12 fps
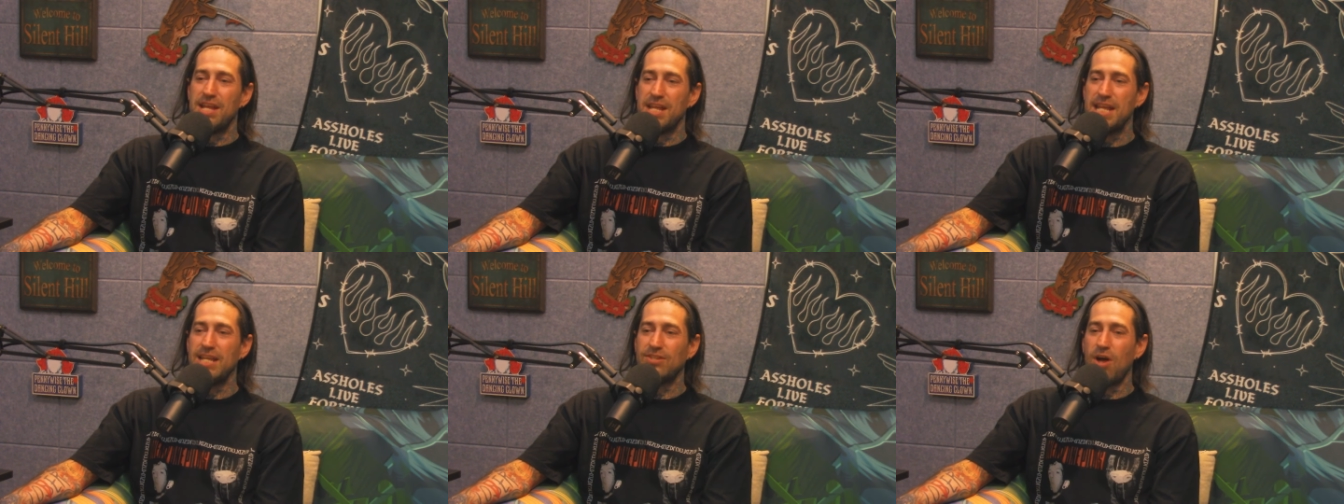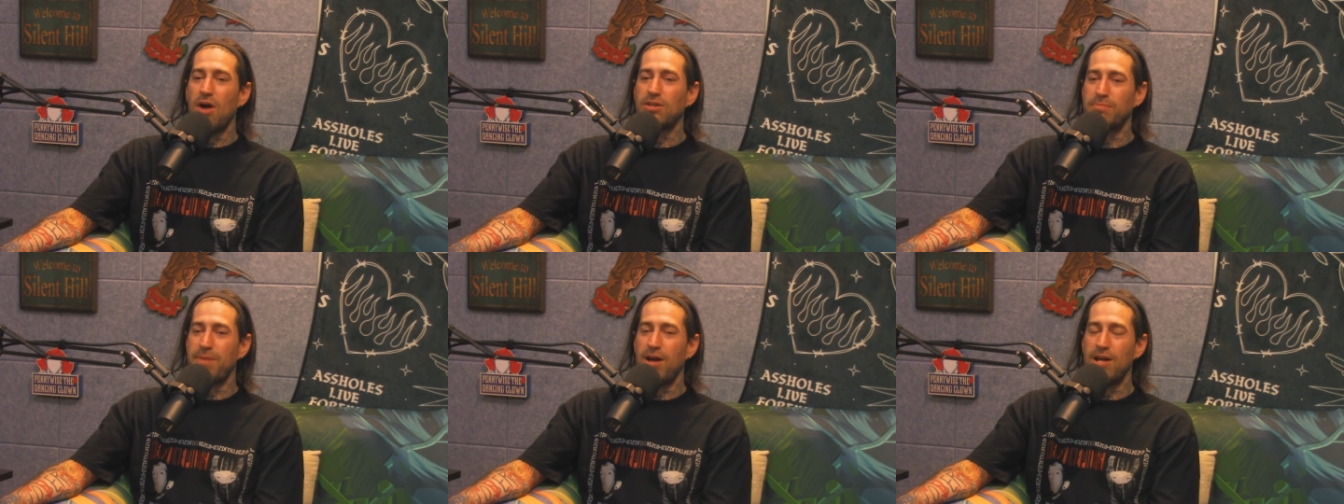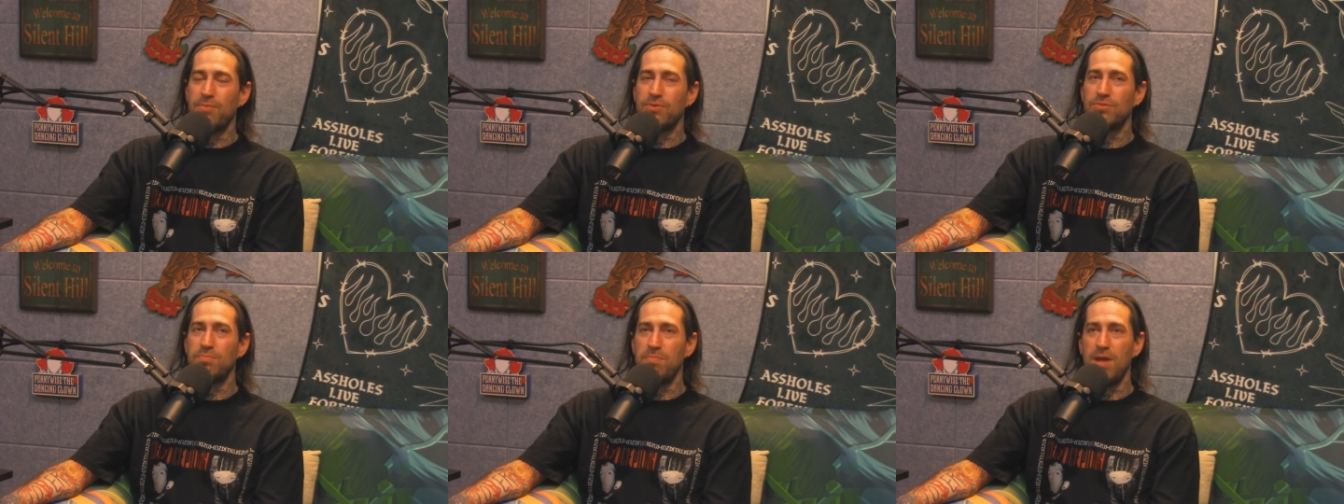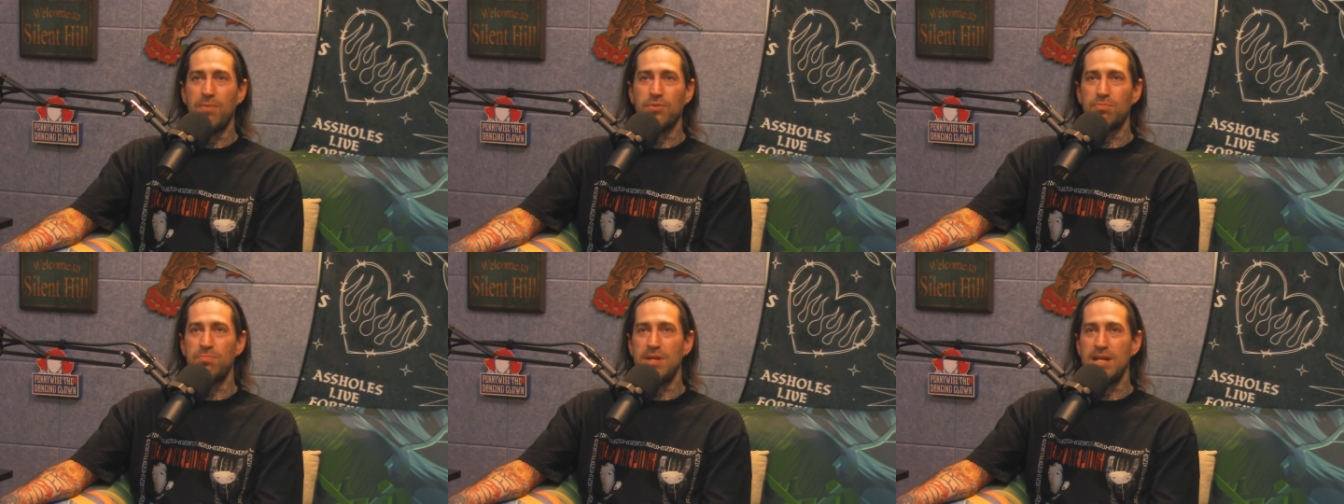he talked about it was it
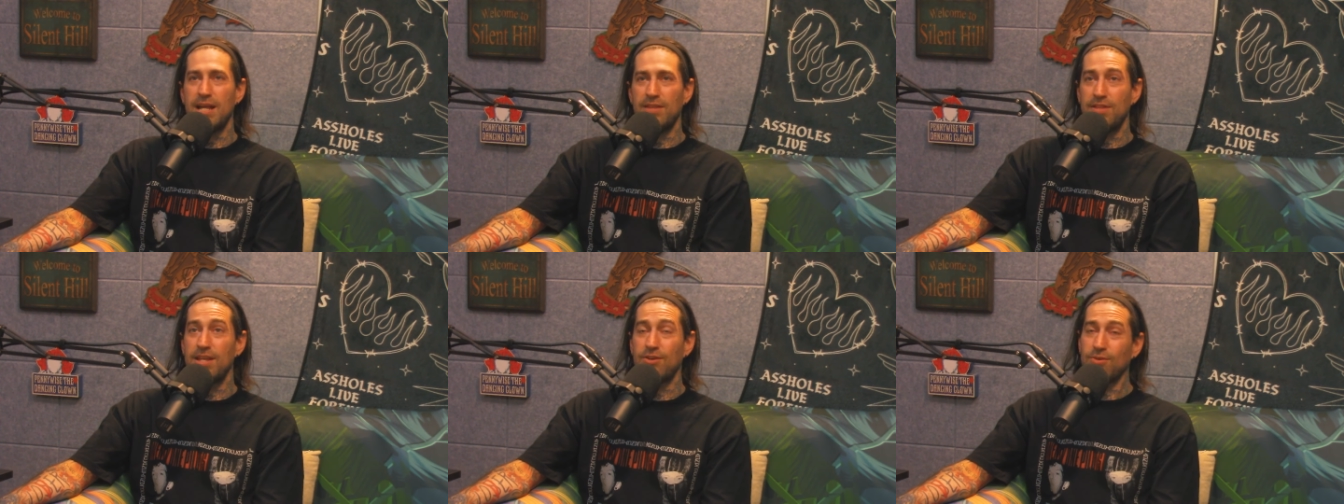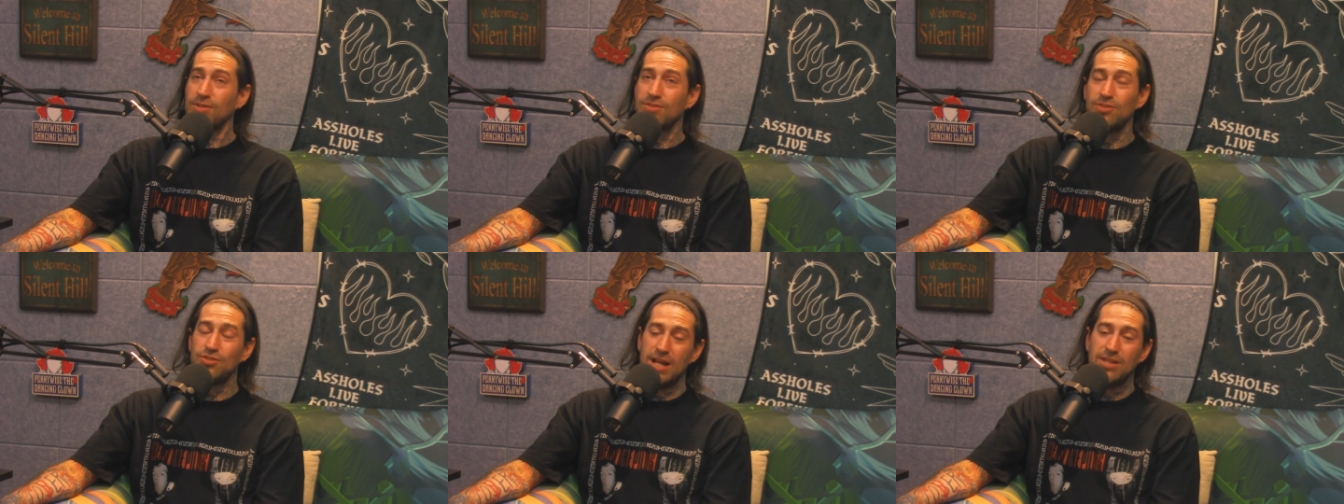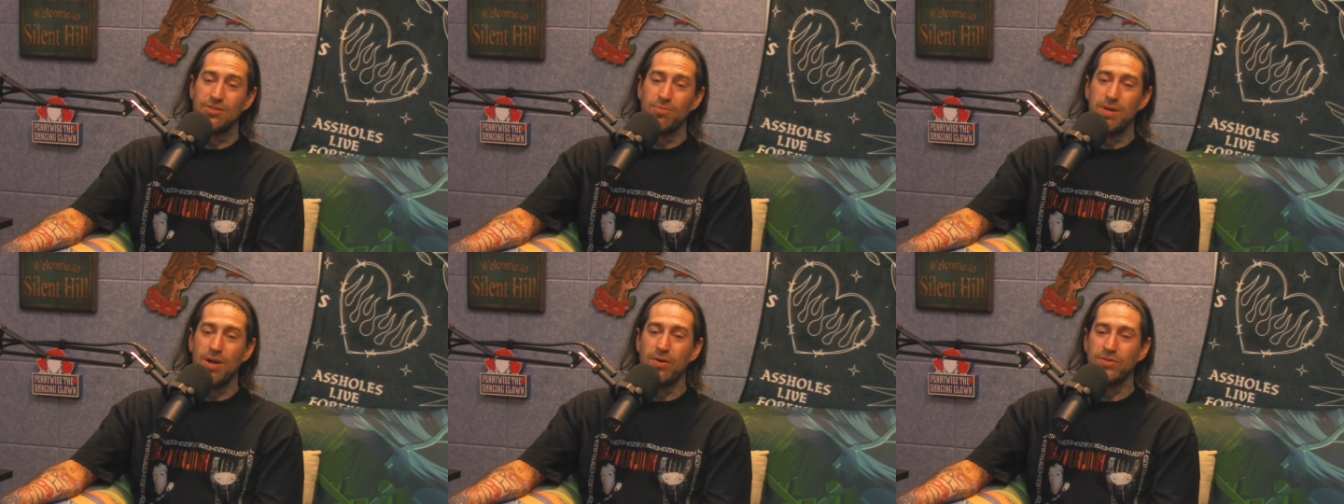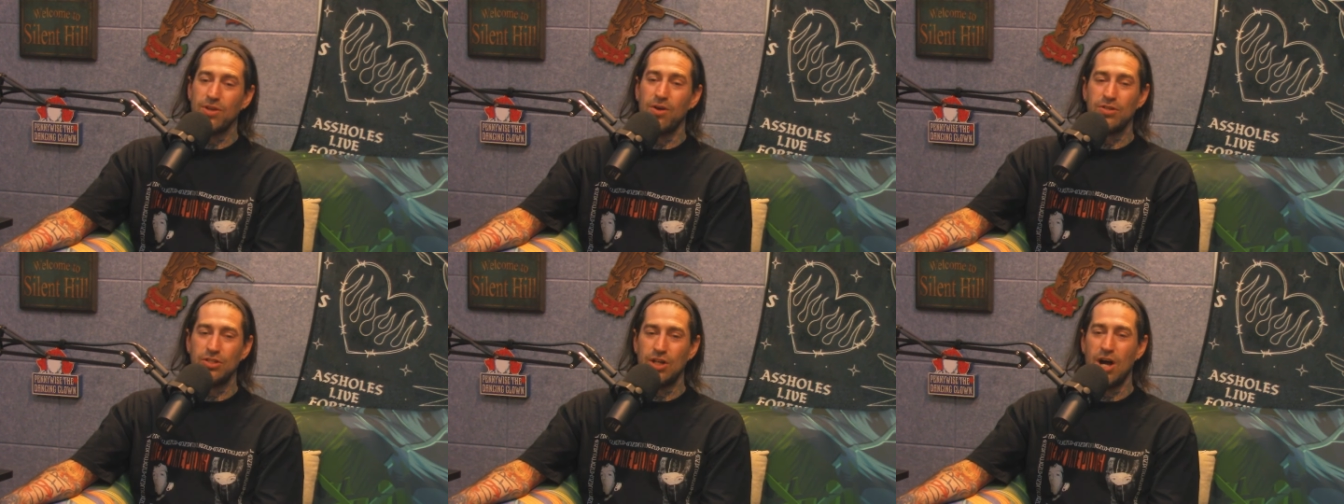was me I think Chris and Jason we all saw
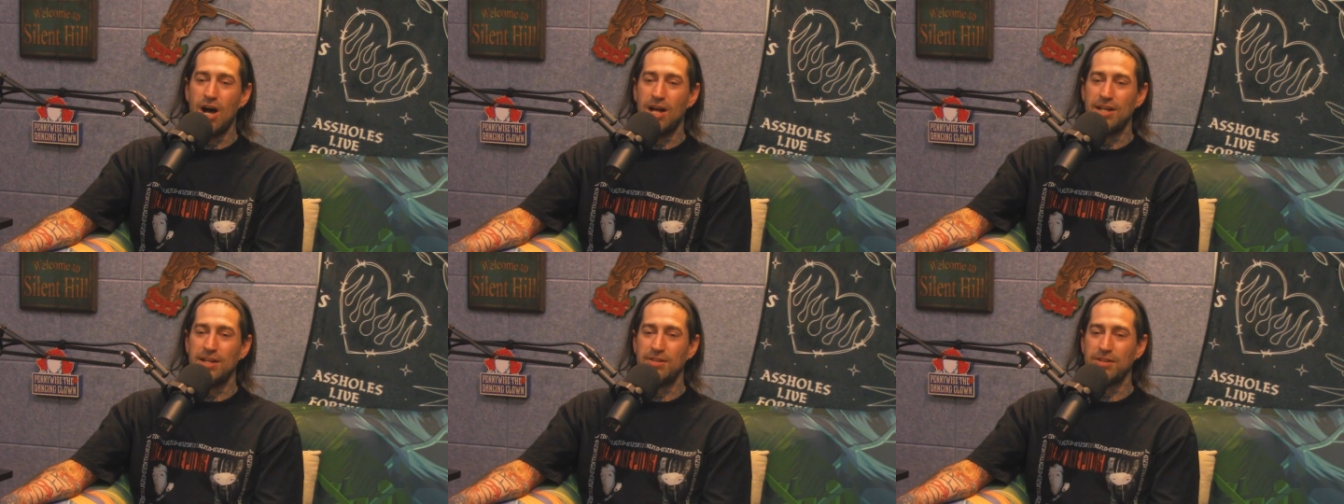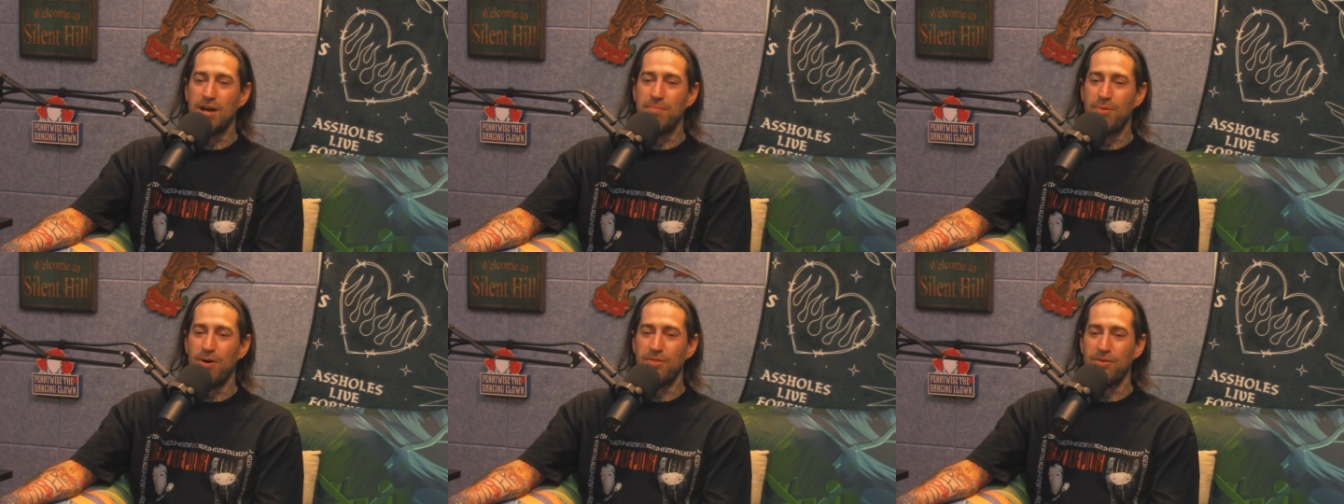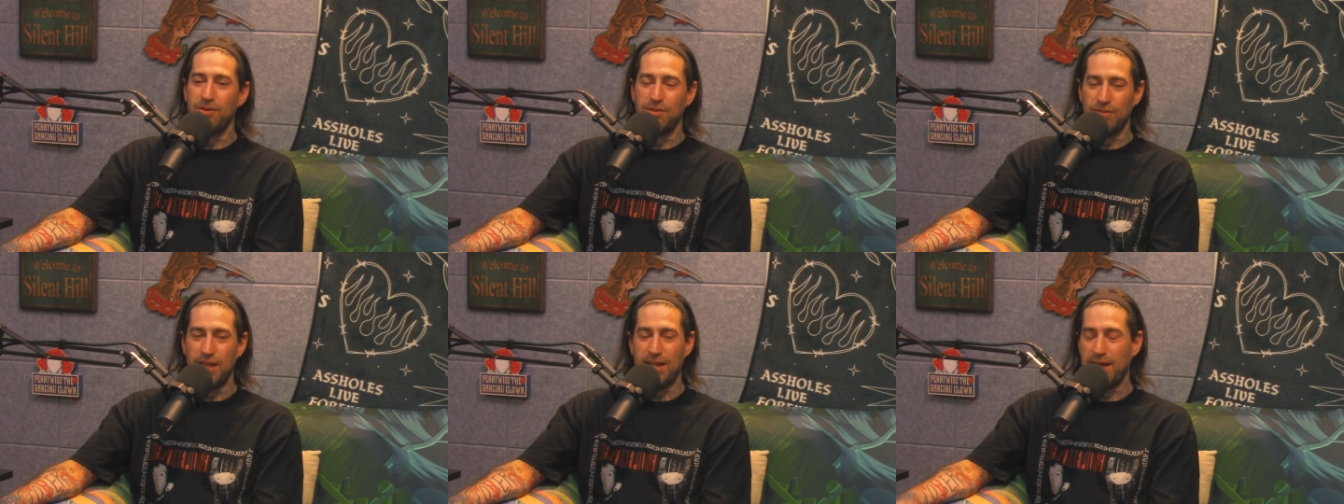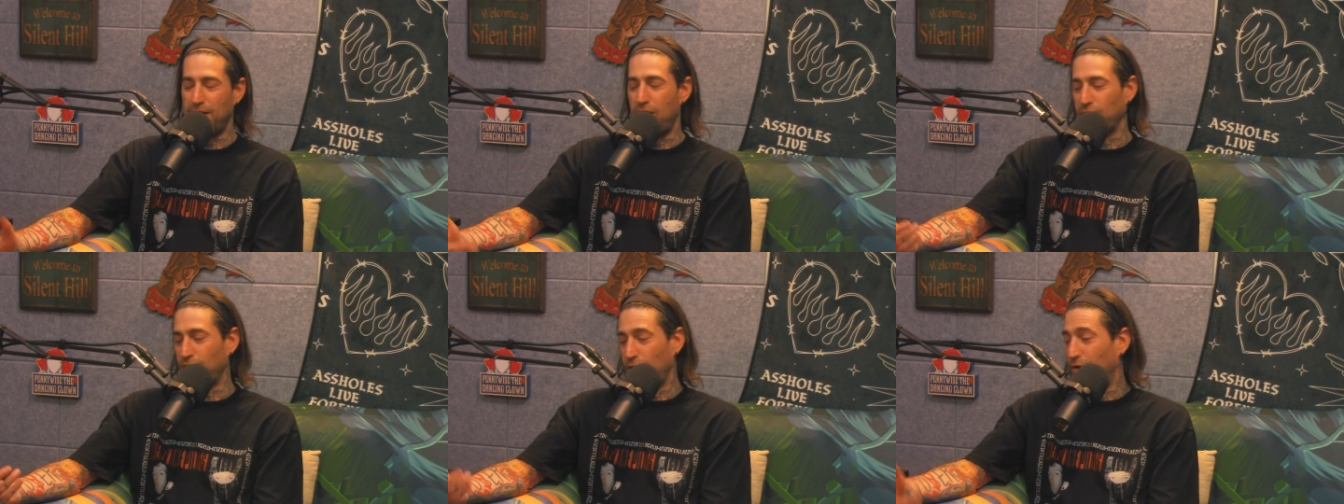it in John and a couple other I think uh,
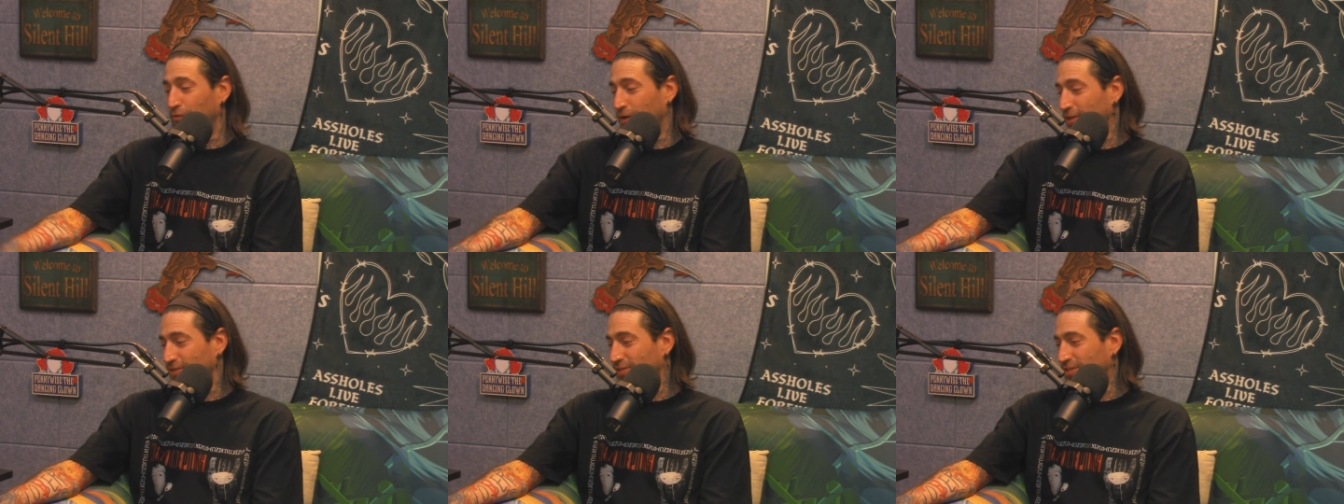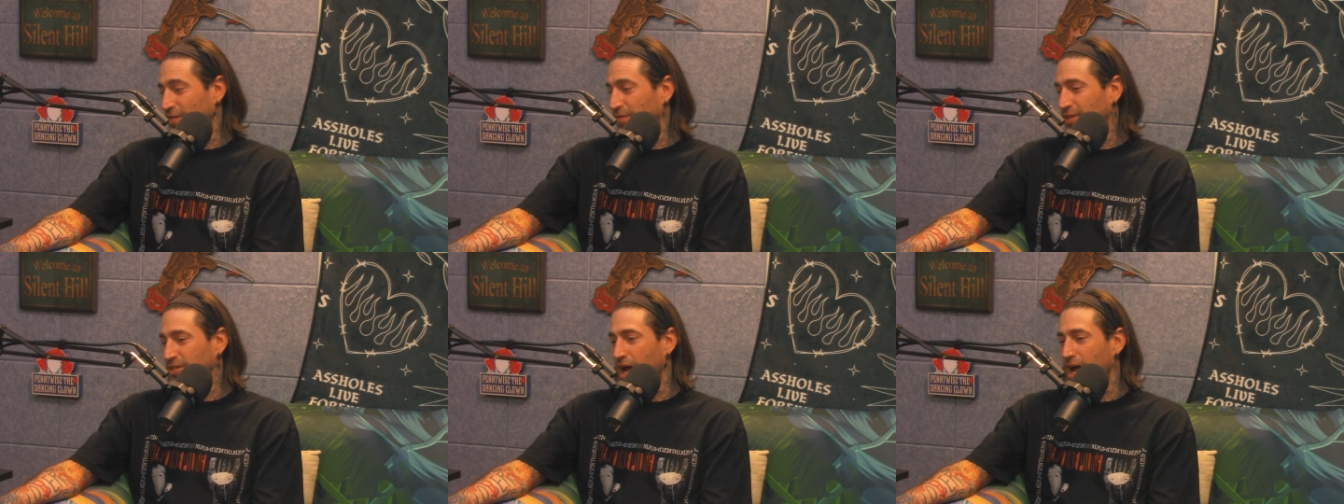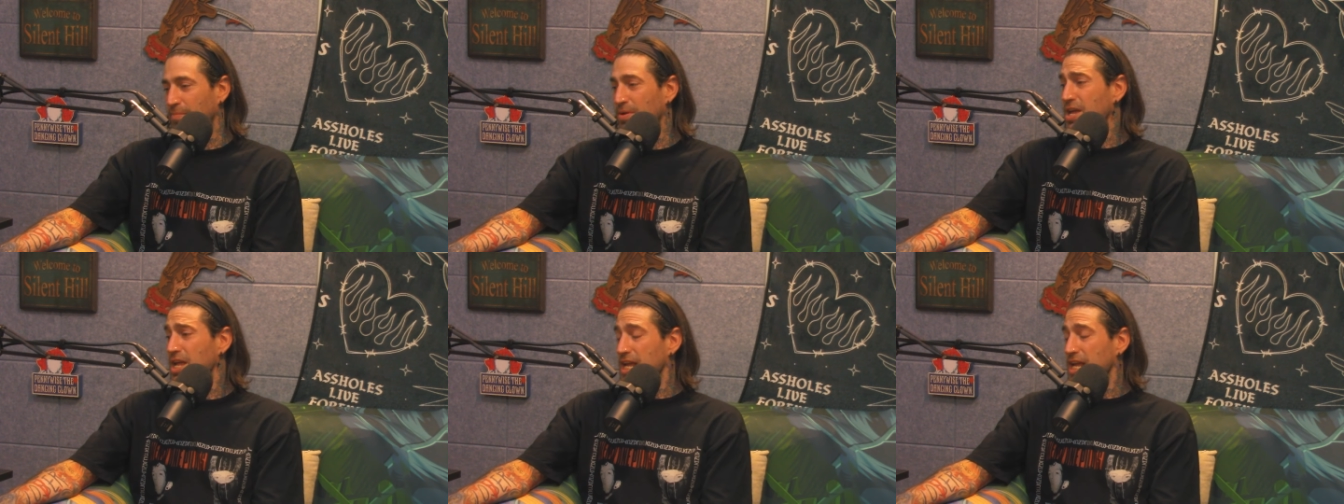our girlfriends and stuff at the time